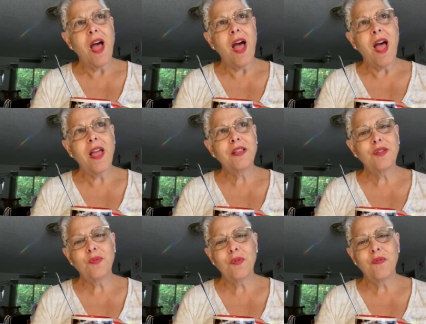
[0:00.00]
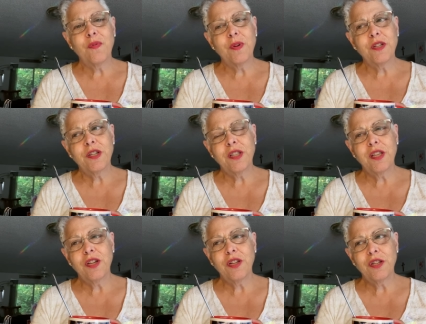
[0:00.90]
I sort of wished that
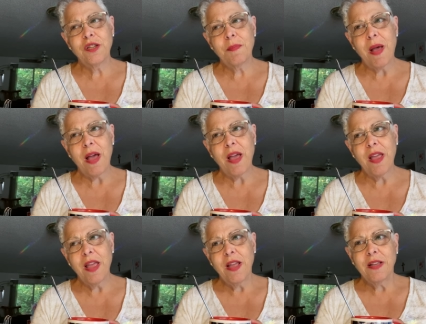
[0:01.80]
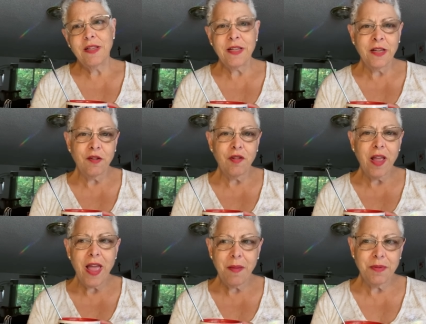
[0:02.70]
you could just buy single
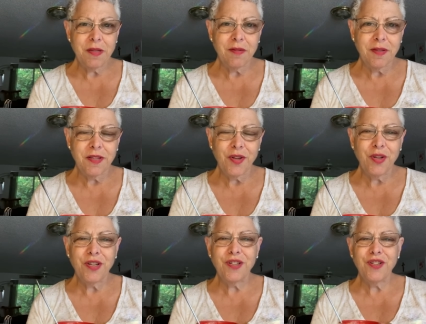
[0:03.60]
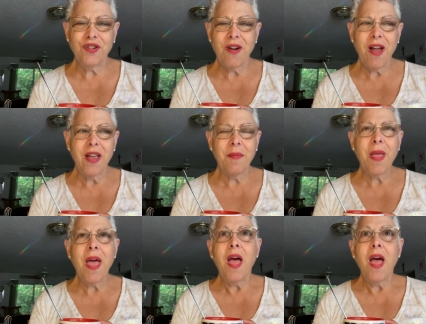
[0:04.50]
capsules so you could just try them.